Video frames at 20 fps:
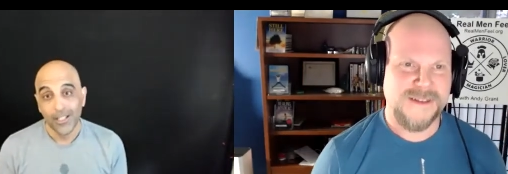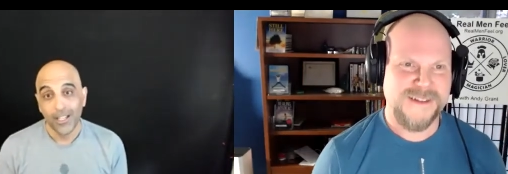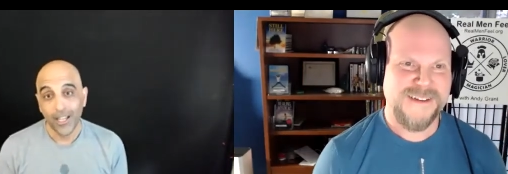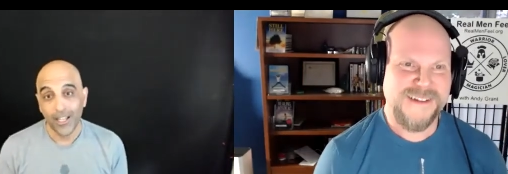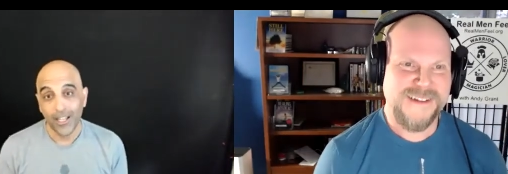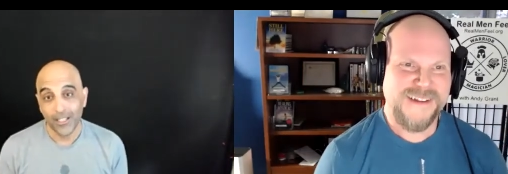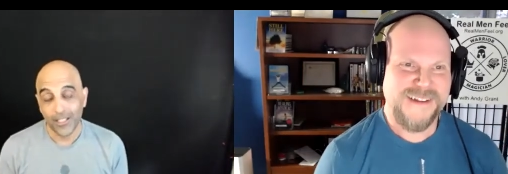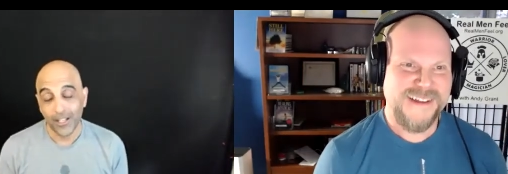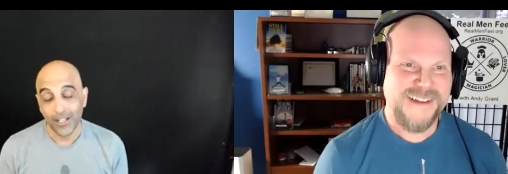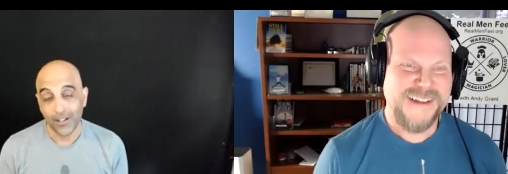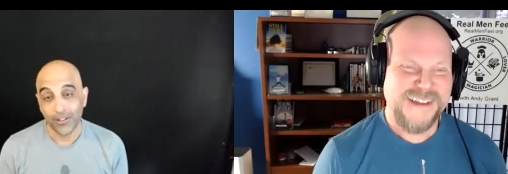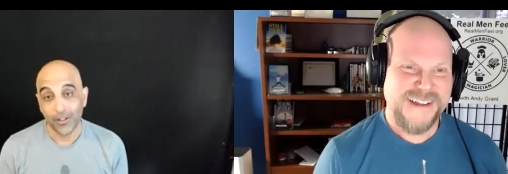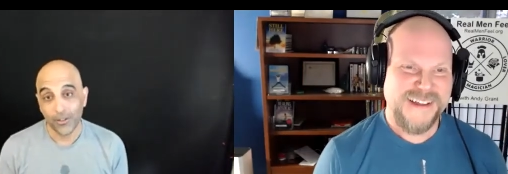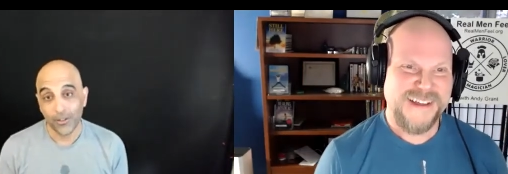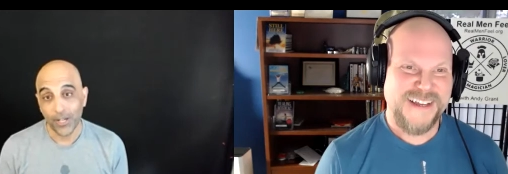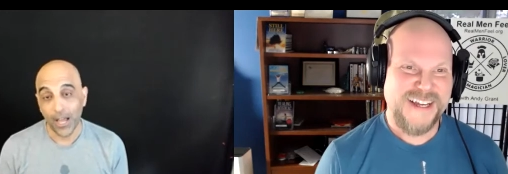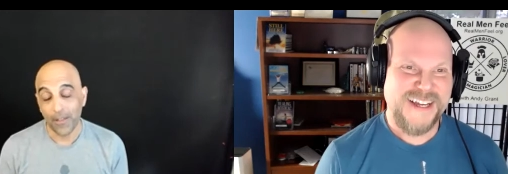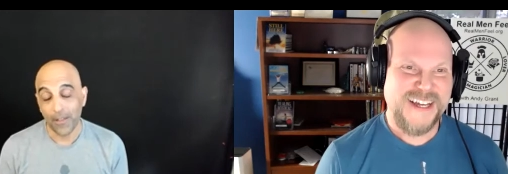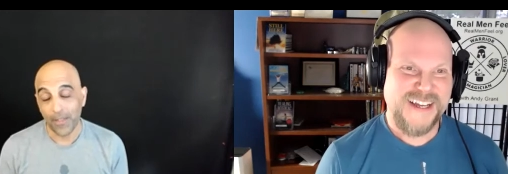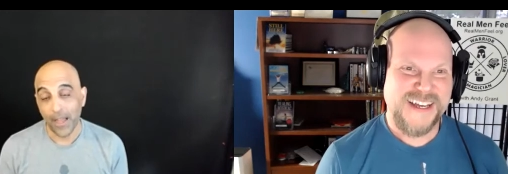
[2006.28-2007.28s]
Speaker 1: and, you know, go
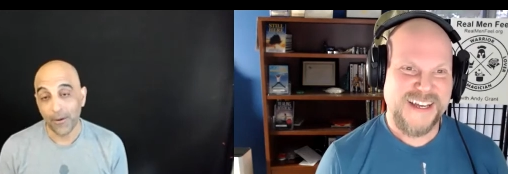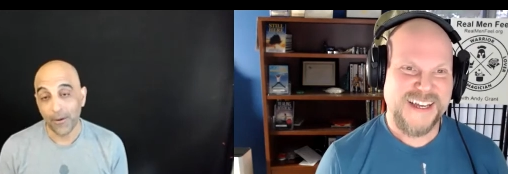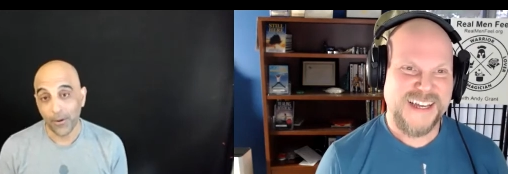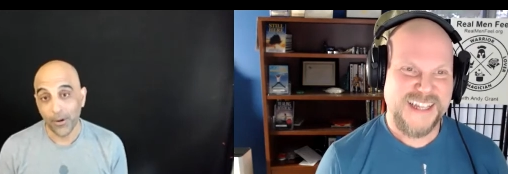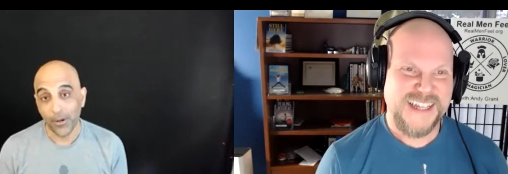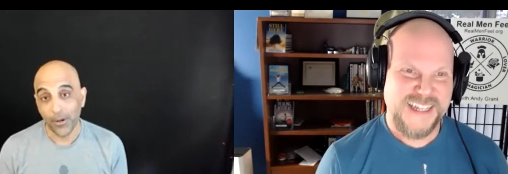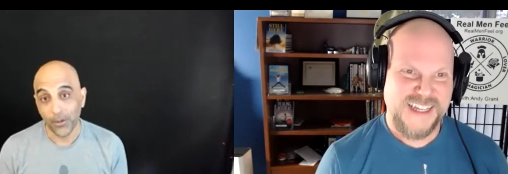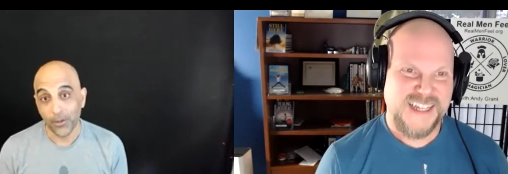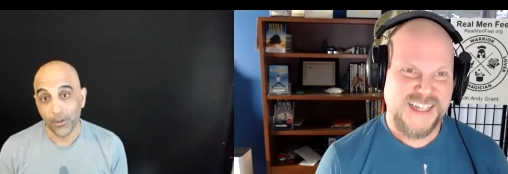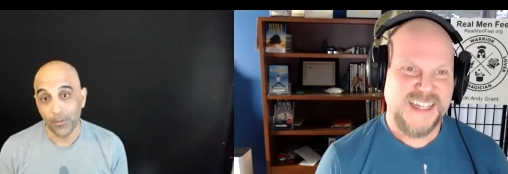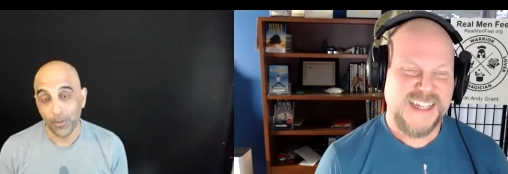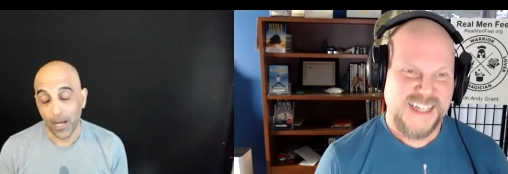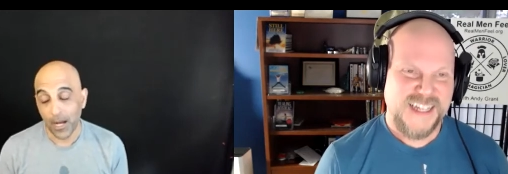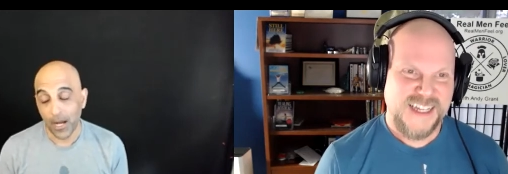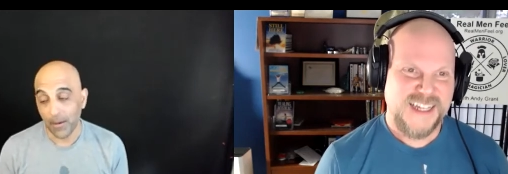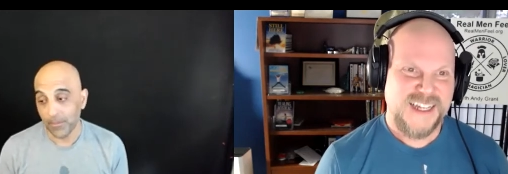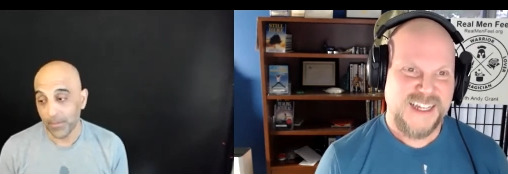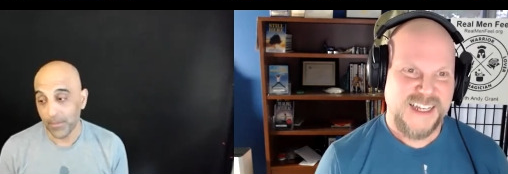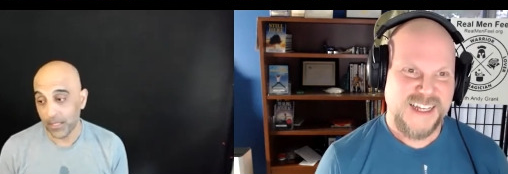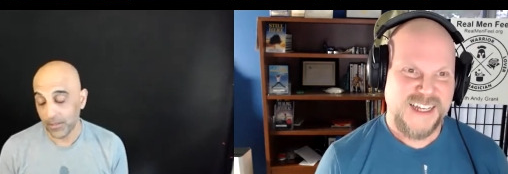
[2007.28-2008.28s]
down that road
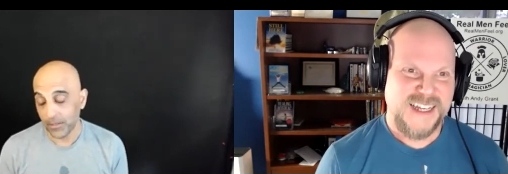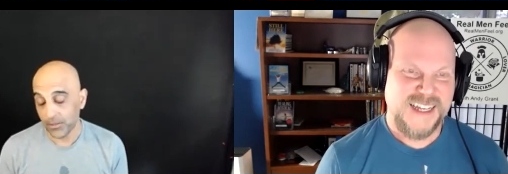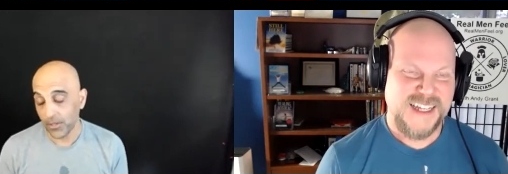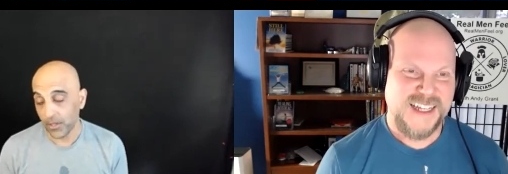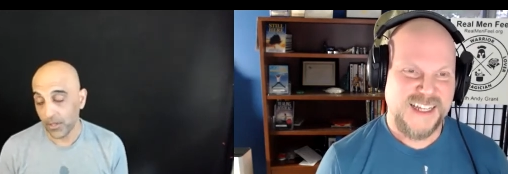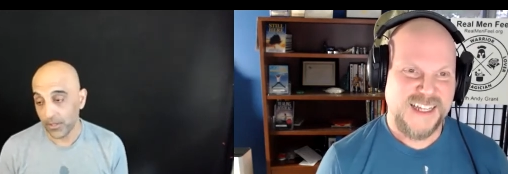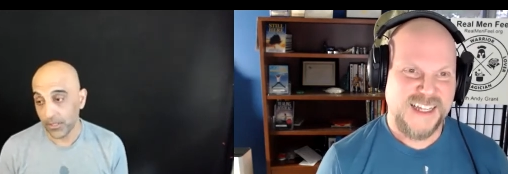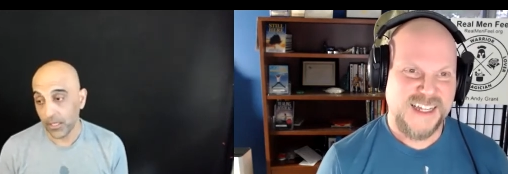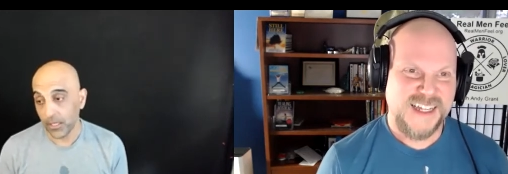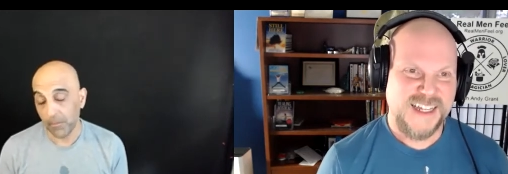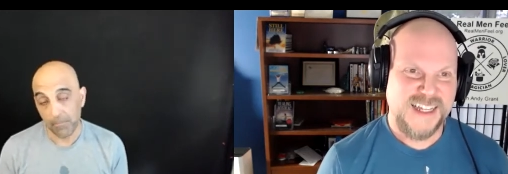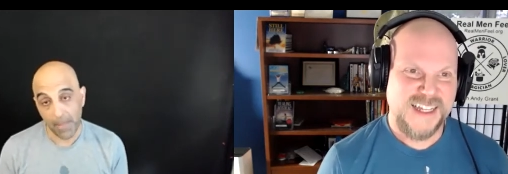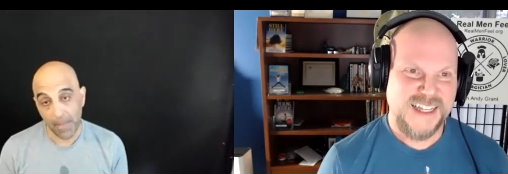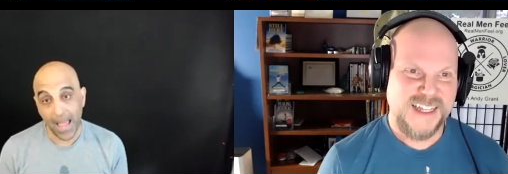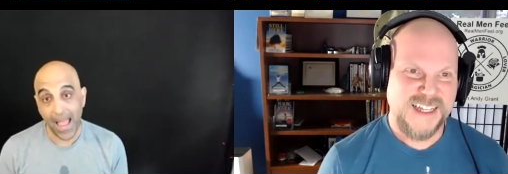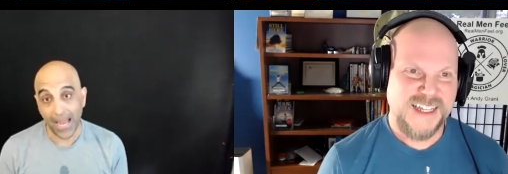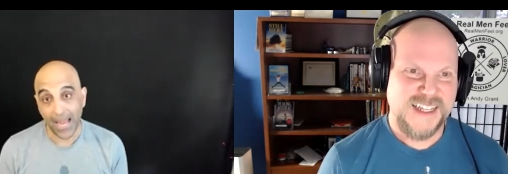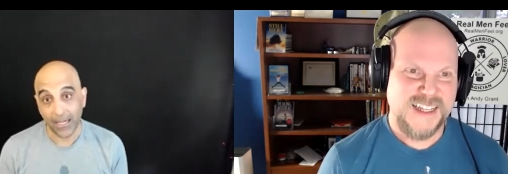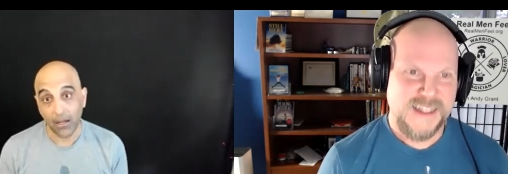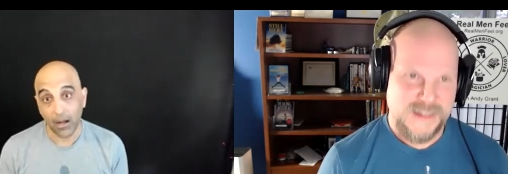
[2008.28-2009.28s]
um, because it's hard to come
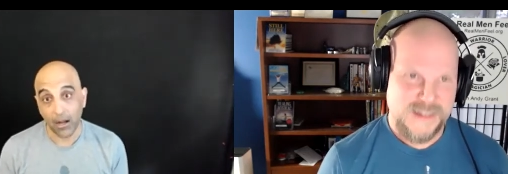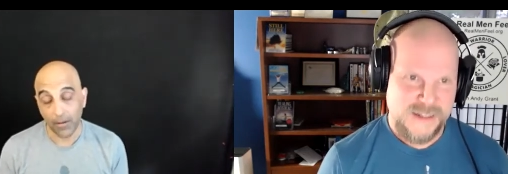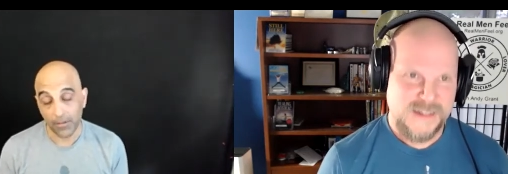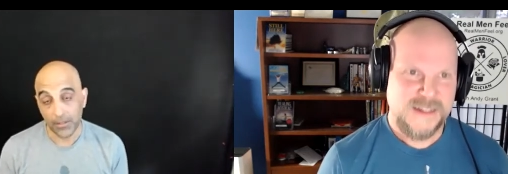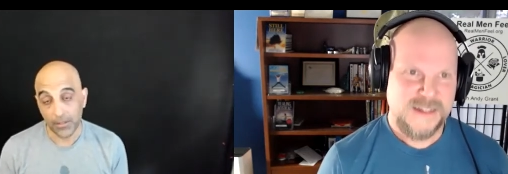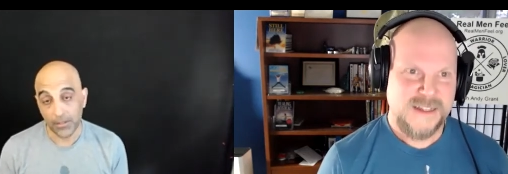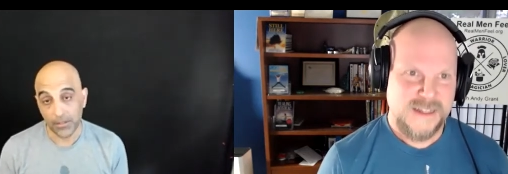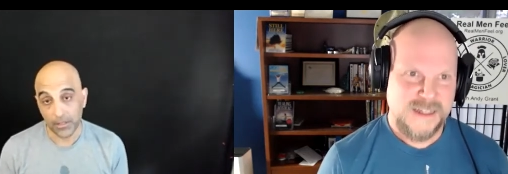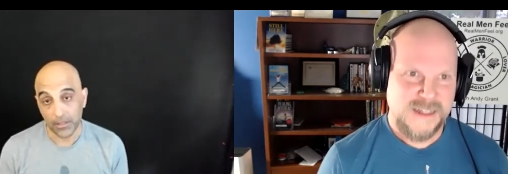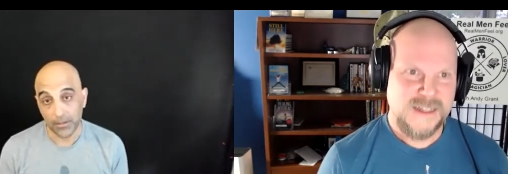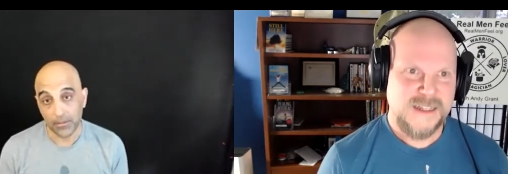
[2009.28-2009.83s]
back, obviously.